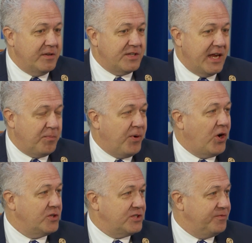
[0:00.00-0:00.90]
take
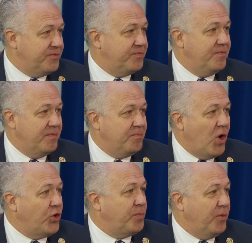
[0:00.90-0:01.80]
parts of
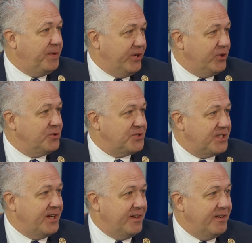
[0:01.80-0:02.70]
multiple bills
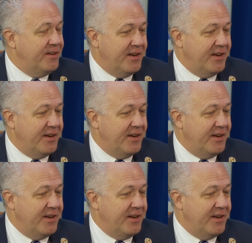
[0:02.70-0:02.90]
and